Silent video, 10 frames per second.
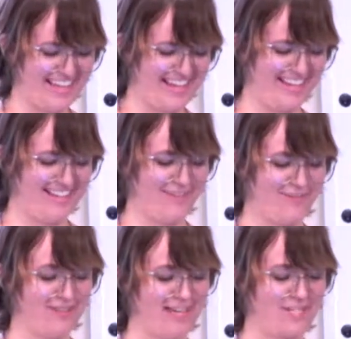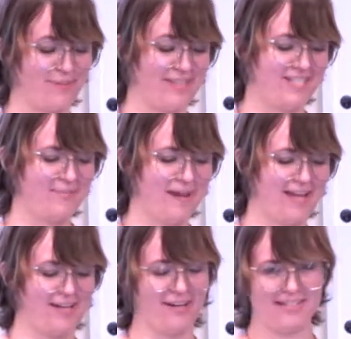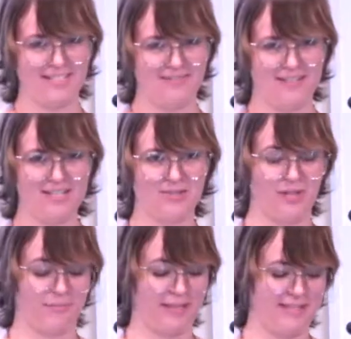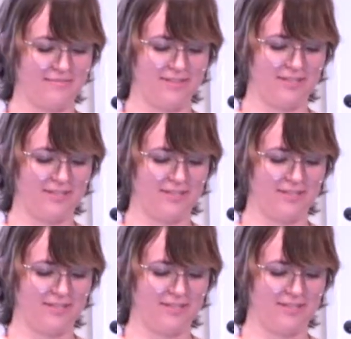And if you'd like to participate in our activities or our plans for the